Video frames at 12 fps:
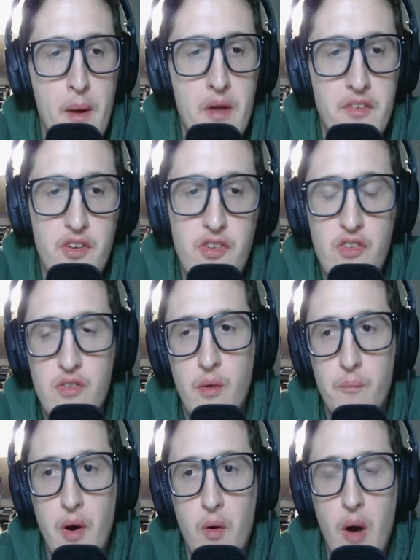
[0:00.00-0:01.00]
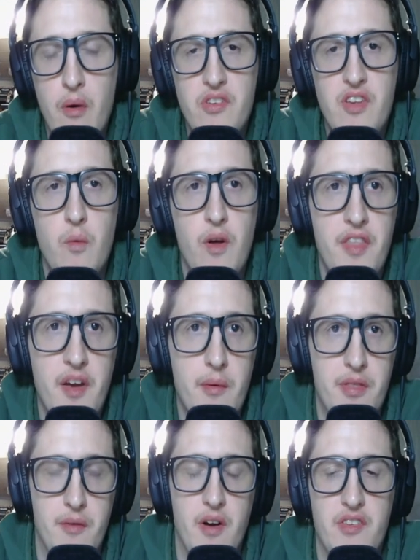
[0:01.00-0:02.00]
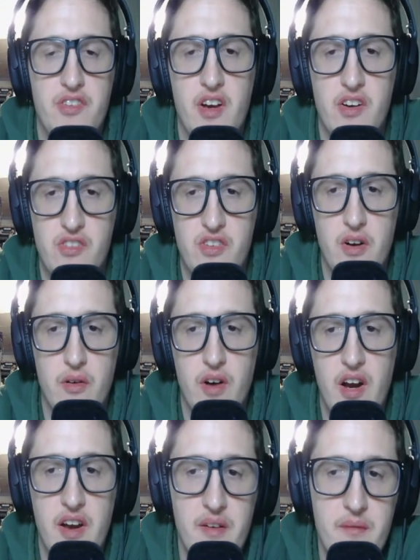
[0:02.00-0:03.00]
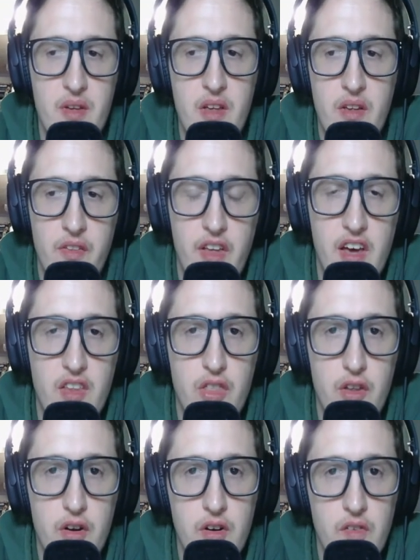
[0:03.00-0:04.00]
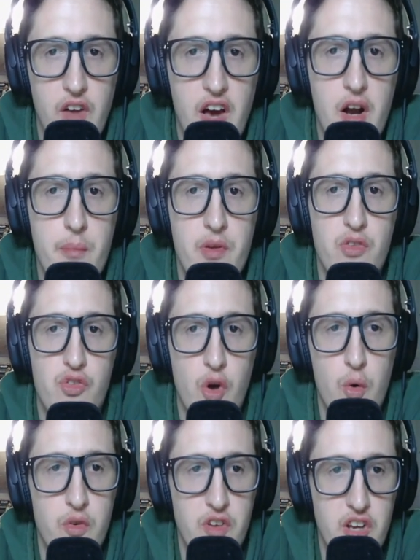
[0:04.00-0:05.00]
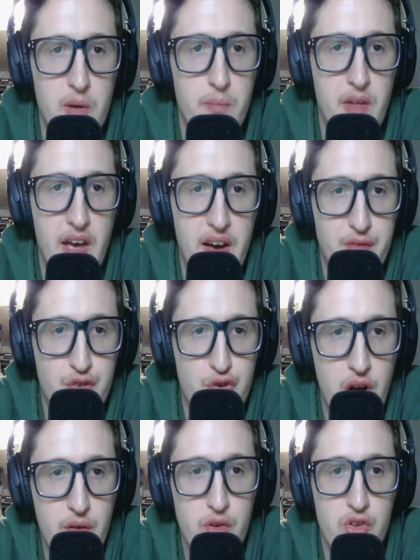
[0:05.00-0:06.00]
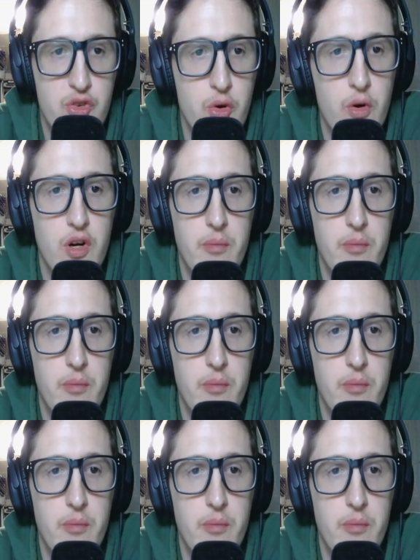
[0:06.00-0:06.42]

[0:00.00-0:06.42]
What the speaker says: but I want to say one thing about the Red Sox though, right? Like their lineup is so deep. They have Trevor Story